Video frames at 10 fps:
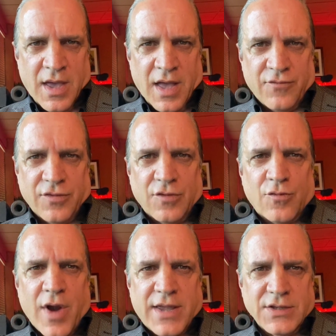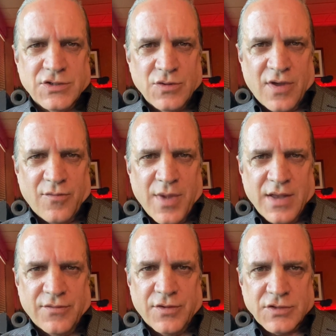and for the wreckage you have
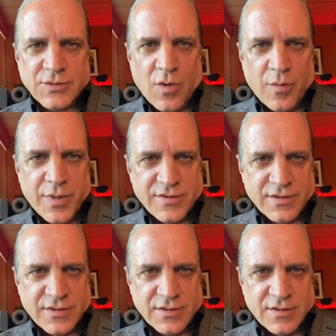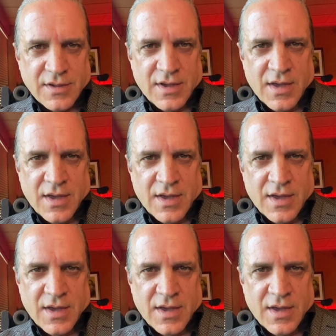made of their small businesses.